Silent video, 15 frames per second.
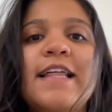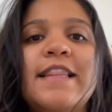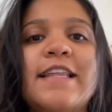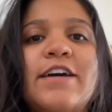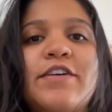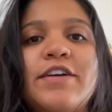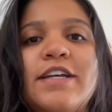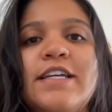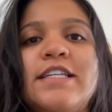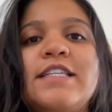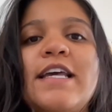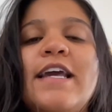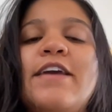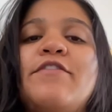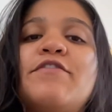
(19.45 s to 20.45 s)
there is
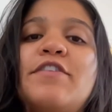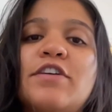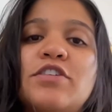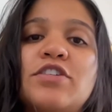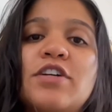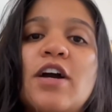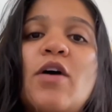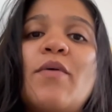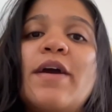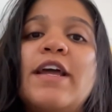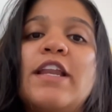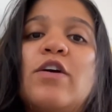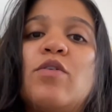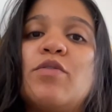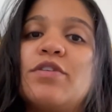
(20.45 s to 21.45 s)
a vertical
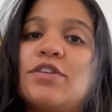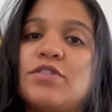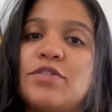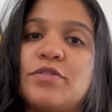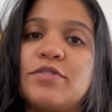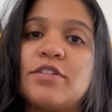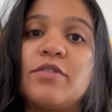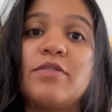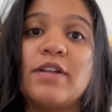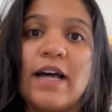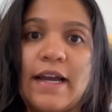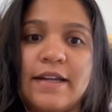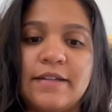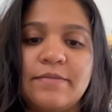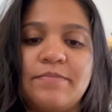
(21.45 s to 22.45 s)
and horizontal
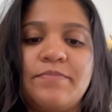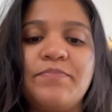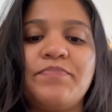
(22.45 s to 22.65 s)
line.